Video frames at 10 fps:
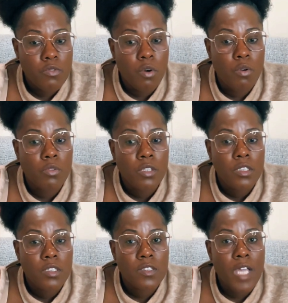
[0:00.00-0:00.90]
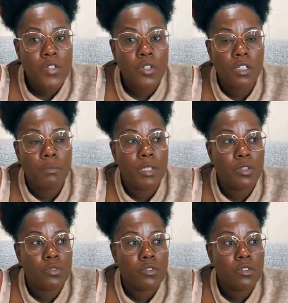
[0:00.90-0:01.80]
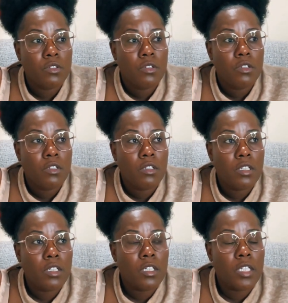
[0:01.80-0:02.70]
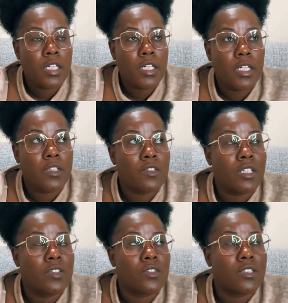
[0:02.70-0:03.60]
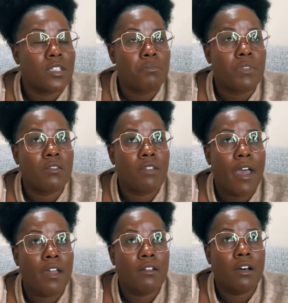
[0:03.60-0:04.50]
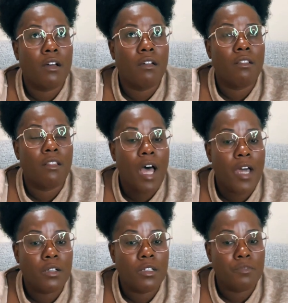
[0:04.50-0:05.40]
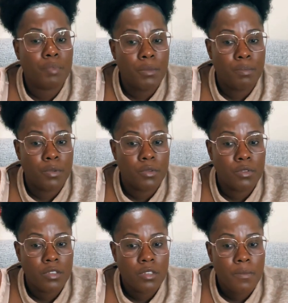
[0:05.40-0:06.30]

So sexual abuse is is something that a lot of people